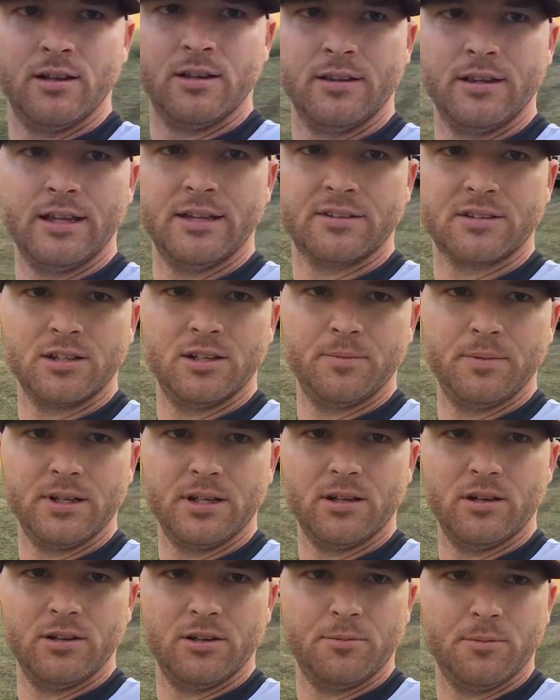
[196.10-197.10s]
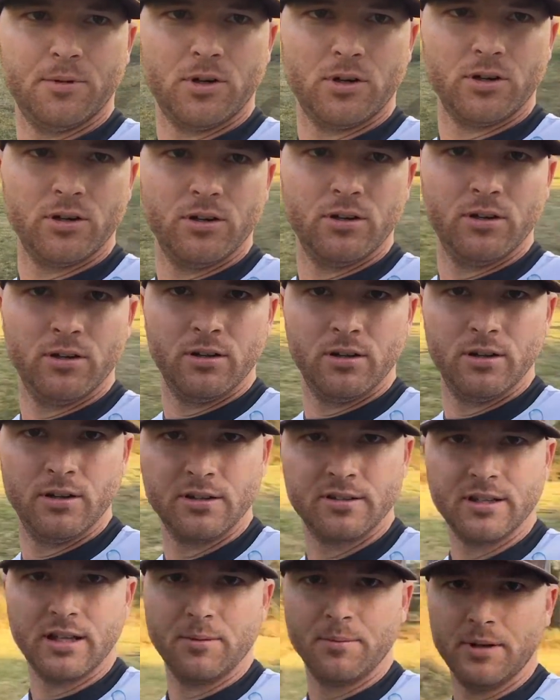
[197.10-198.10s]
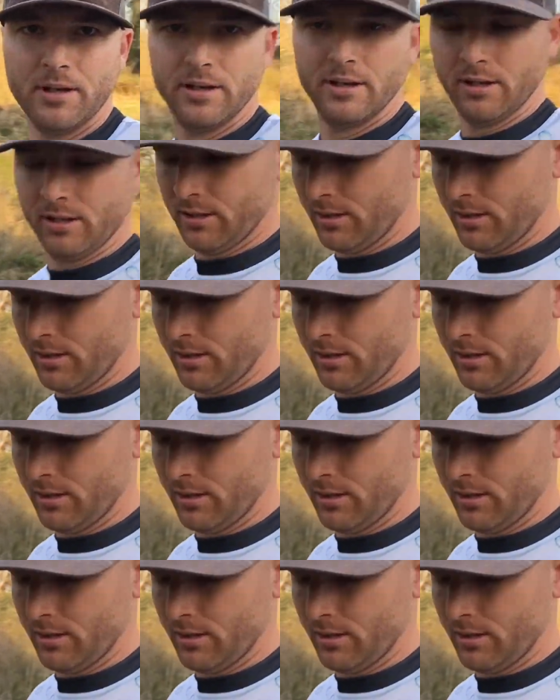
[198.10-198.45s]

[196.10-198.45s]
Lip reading: That's gonna be gone tomorrow. It's not mine.